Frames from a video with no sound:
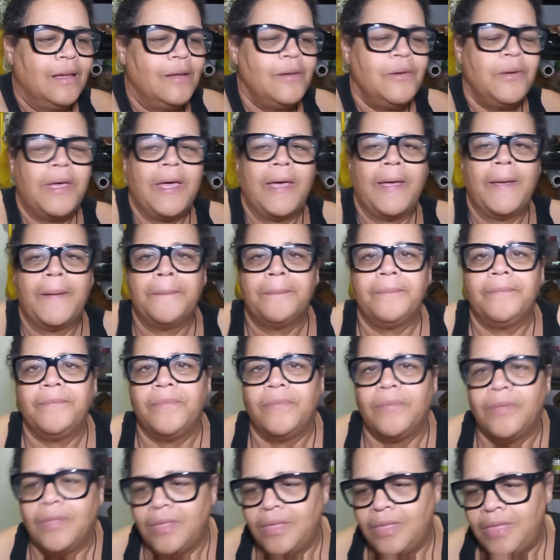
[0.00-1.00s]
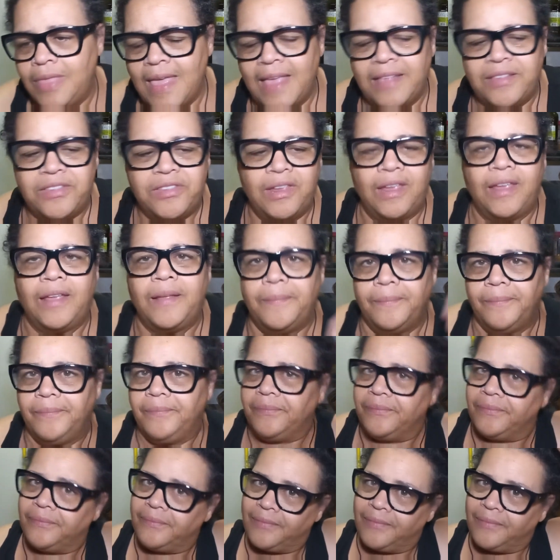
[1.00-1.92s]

Okay, that's it.